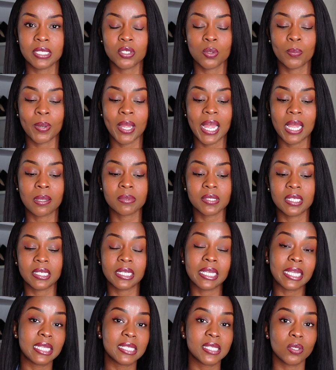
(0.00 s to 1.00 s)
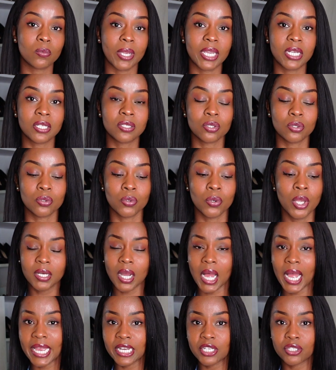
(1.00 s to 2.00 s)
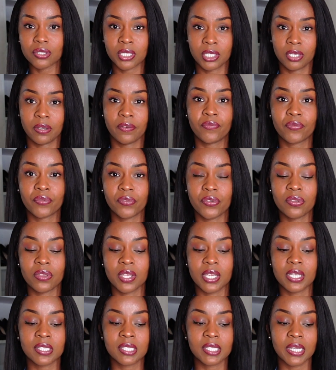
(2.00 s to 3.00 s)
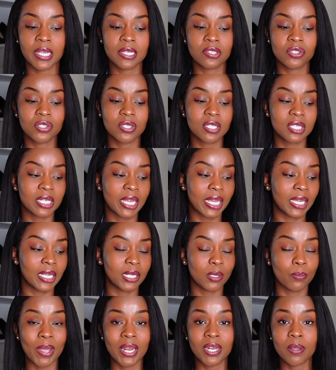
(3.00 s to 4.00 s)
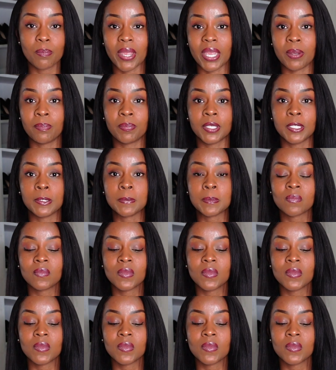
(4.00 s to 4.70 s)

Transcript: So perhaps an easy way to guide yourself through this is just taking a pen and paper